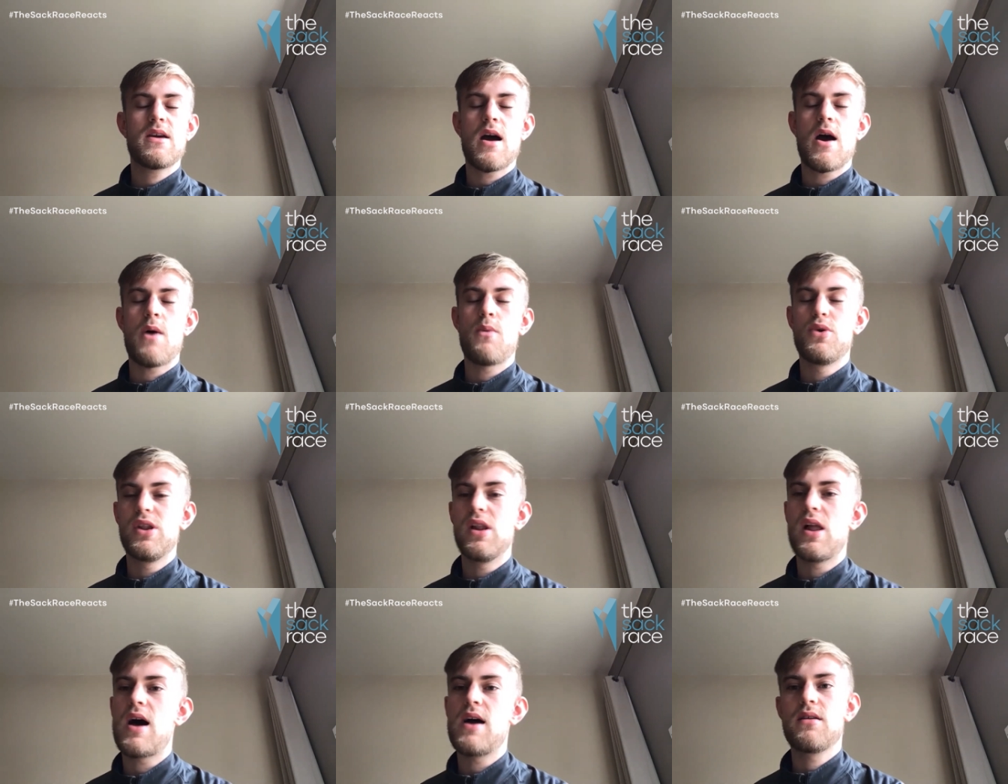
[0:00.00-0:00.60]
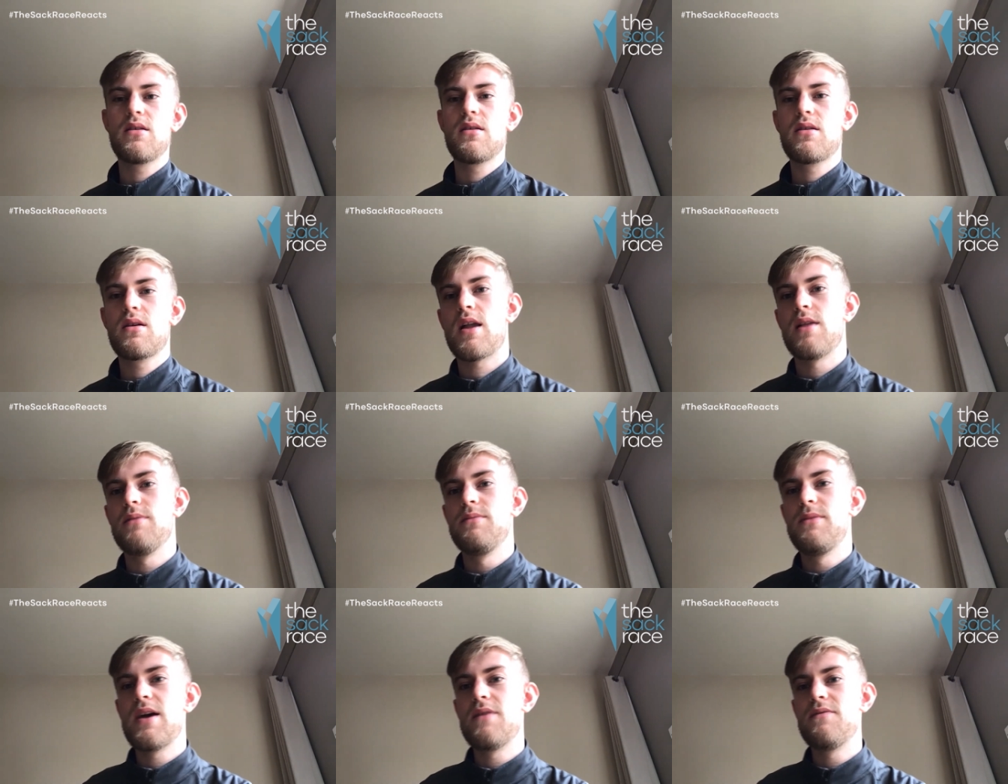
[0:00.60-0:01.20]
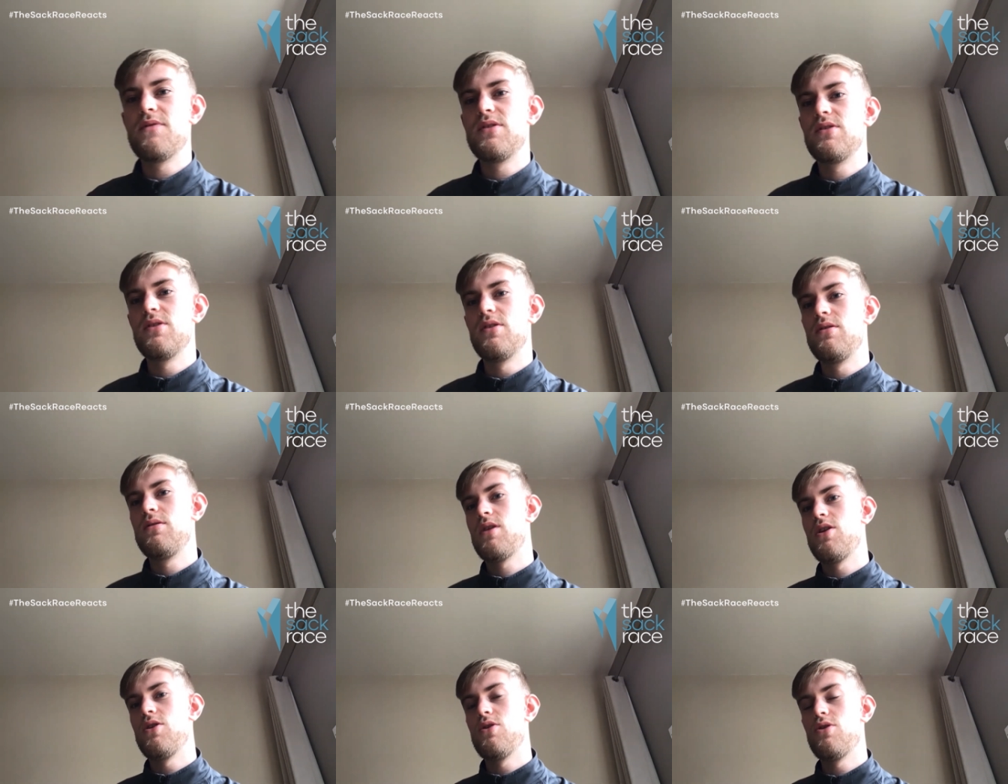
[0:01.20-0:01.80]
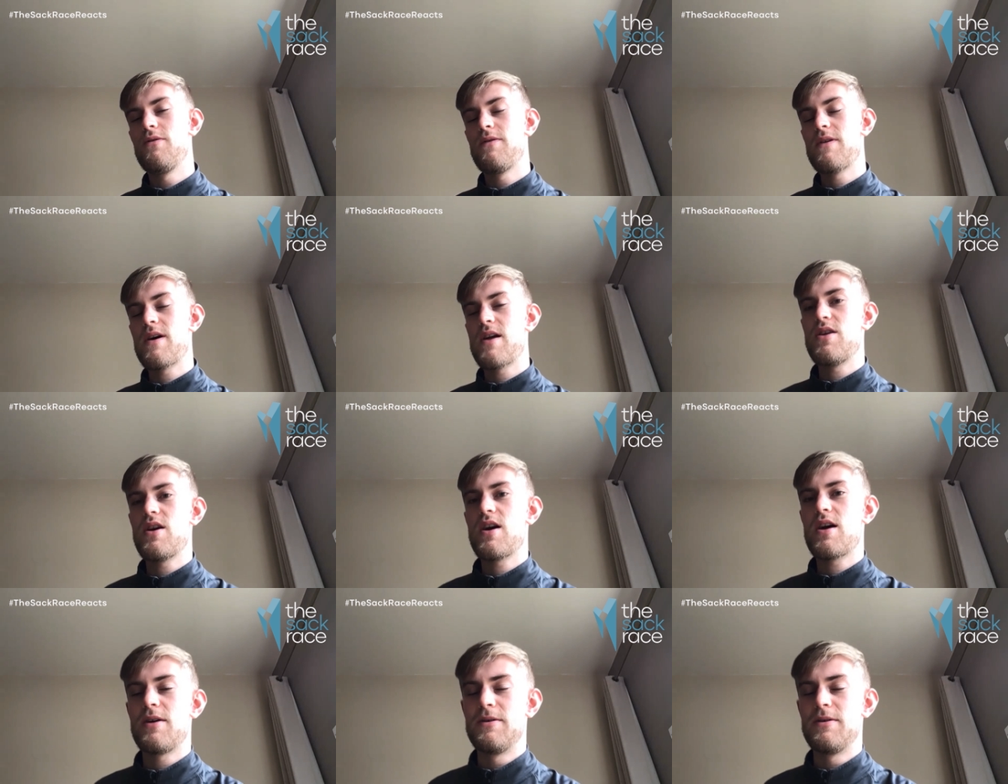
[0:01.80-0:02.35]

would like Callum Davidson at North End.